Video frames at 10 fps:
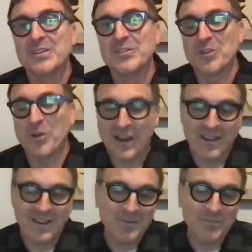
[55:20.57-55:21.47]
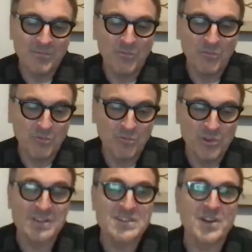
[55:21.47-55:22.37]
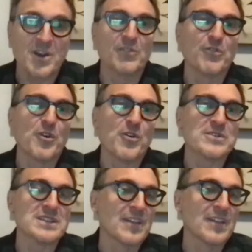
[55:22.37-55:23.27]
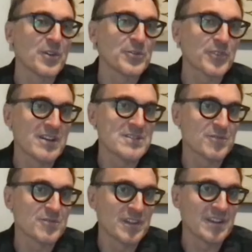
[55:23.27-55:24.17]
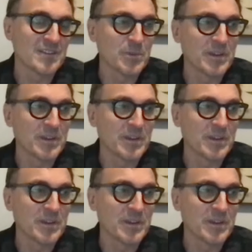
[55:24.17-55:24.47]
So I really started focusing on those kinds of things.